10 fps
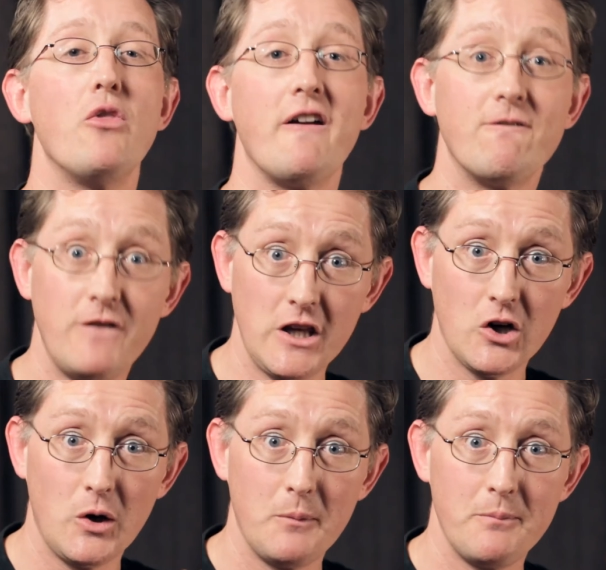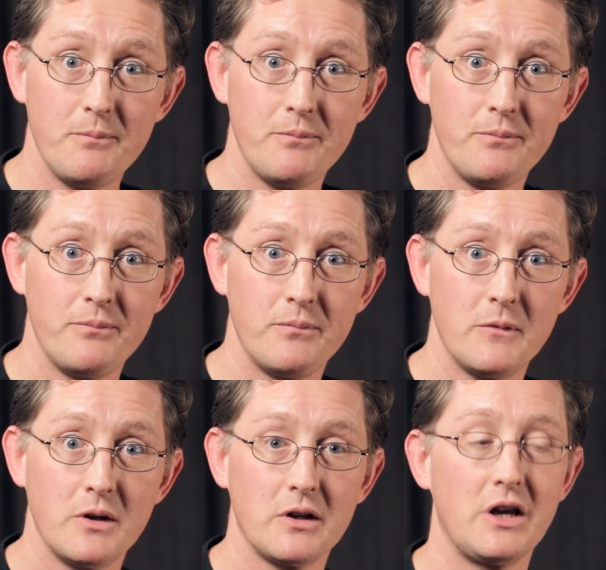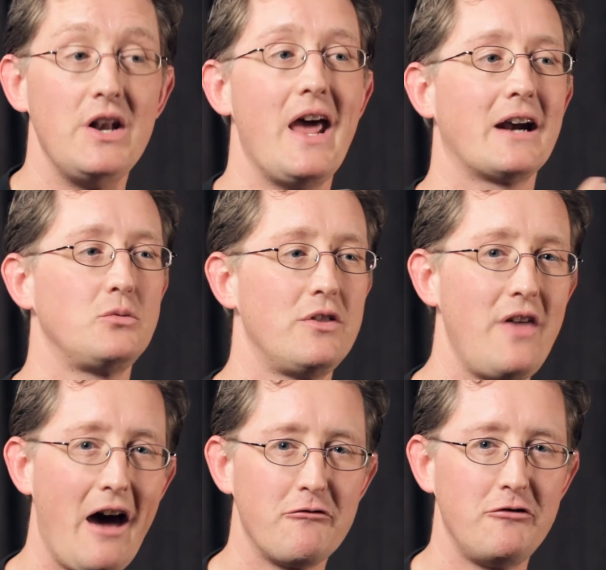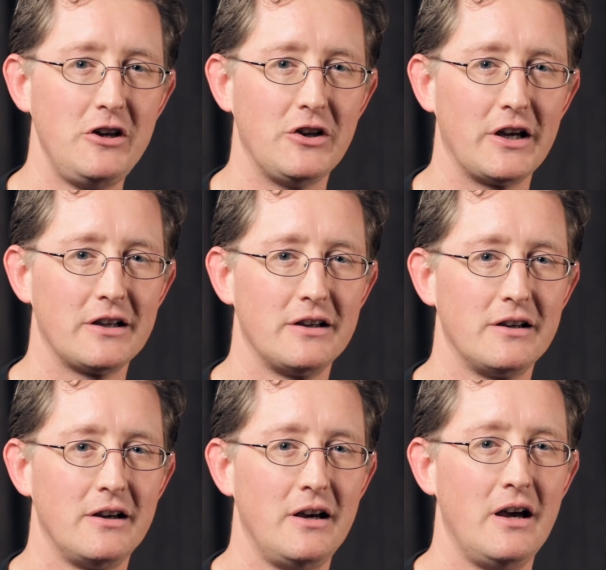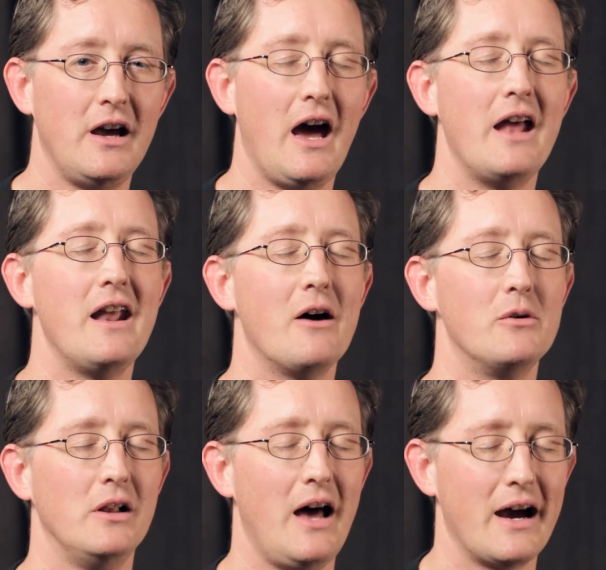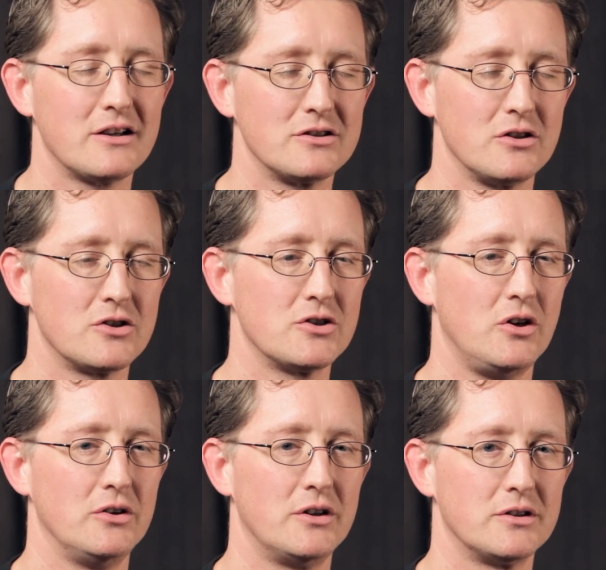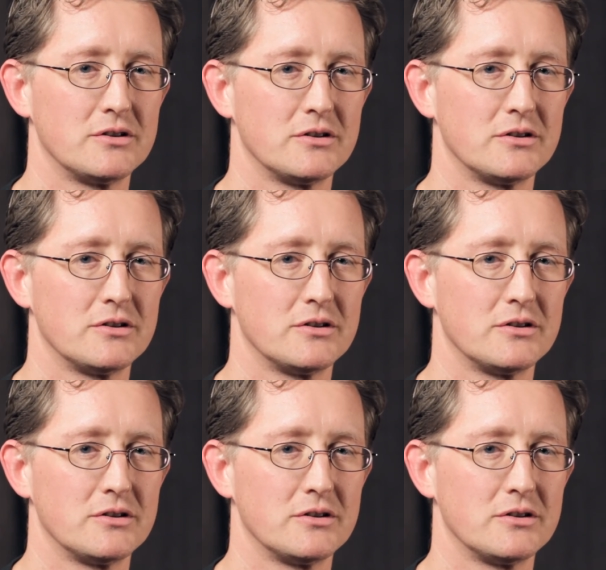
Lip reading: they feel. Connect with that feeling, and now relax those shoulders.